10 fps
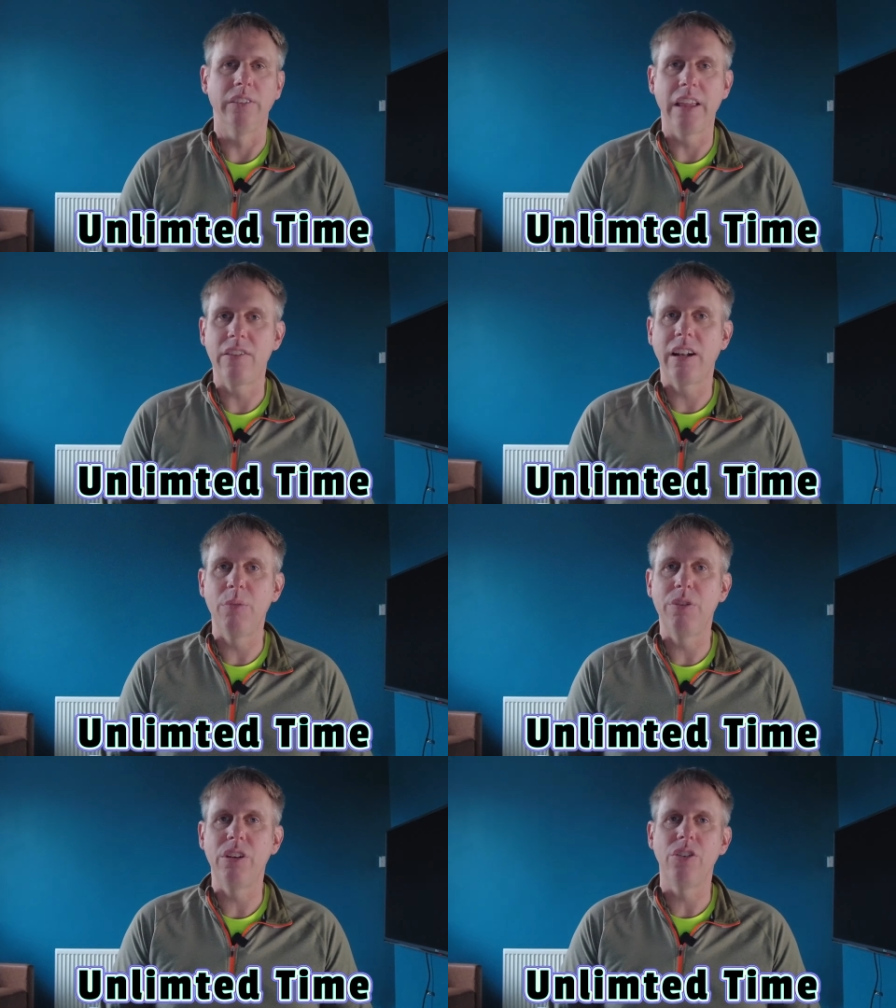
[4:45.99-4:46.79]
Now they're
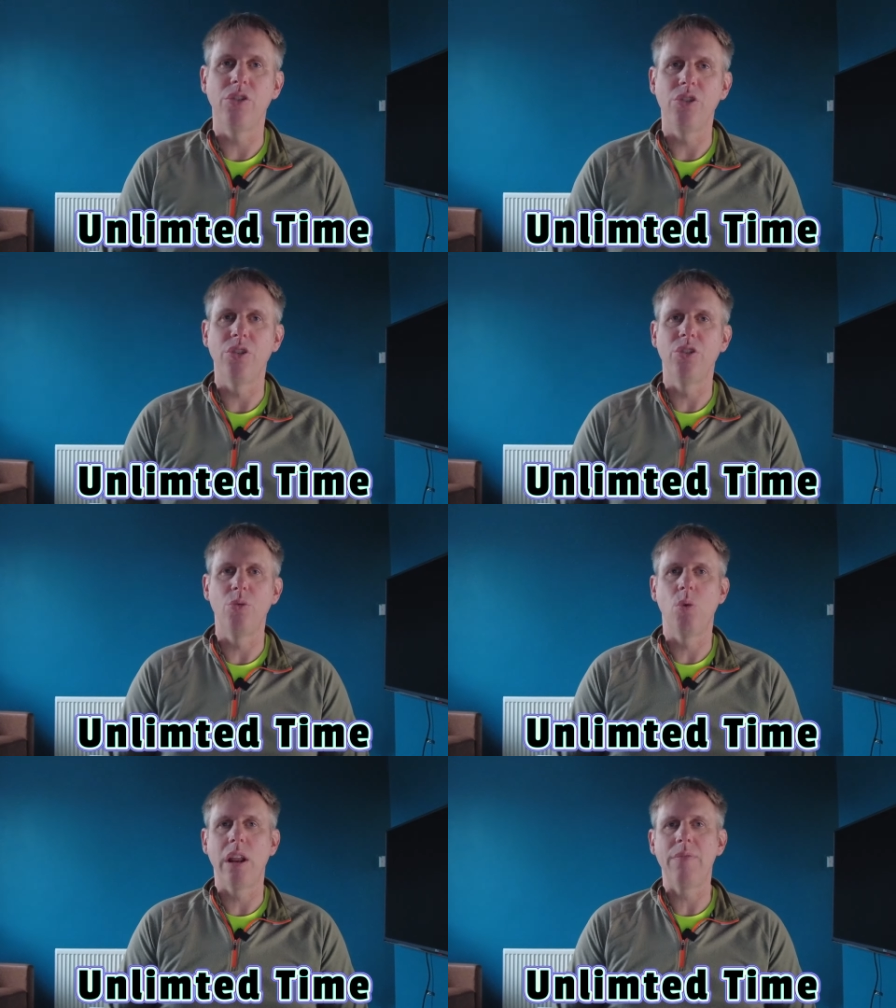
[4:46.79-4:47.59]
unlimited, you can
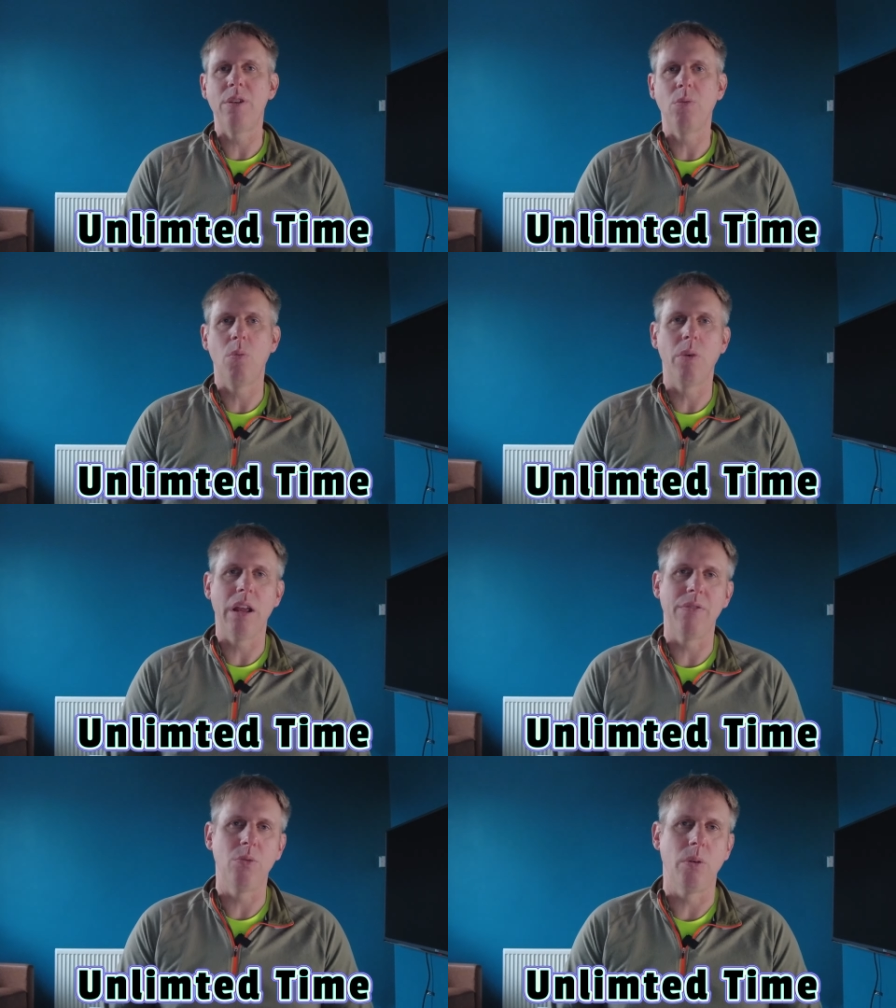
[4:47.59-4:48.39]
do whatever you want,
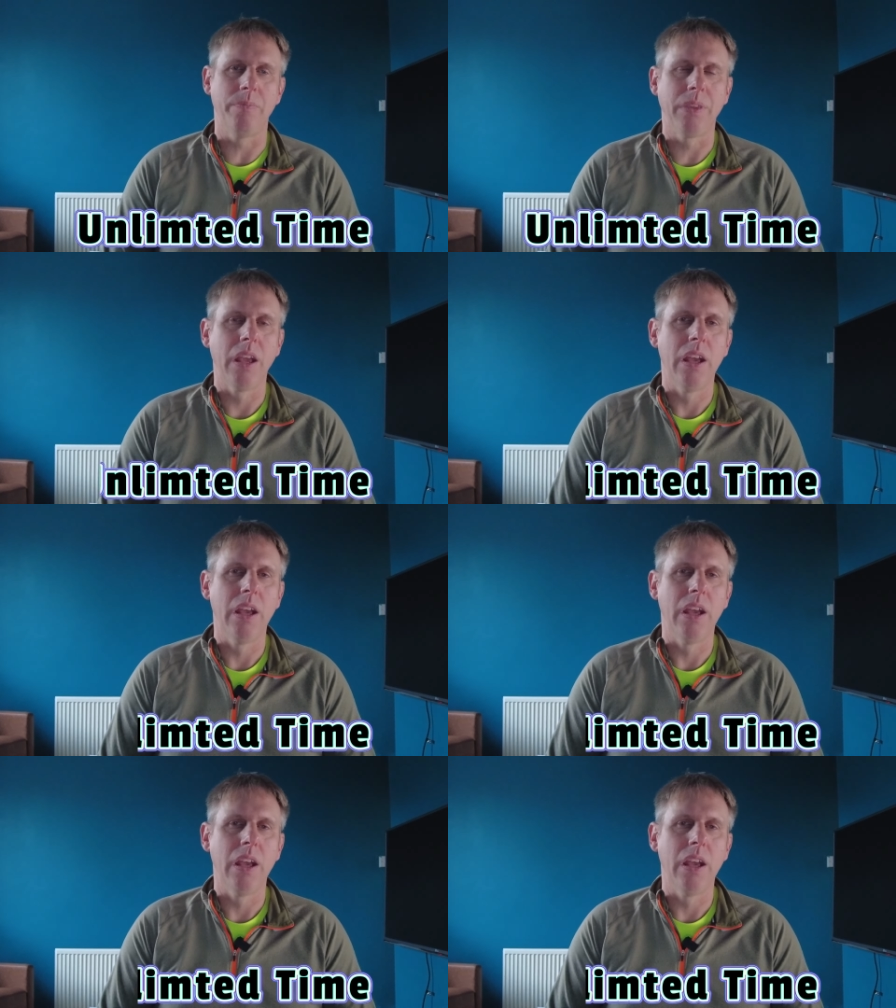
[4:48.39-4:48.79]
whenever you want.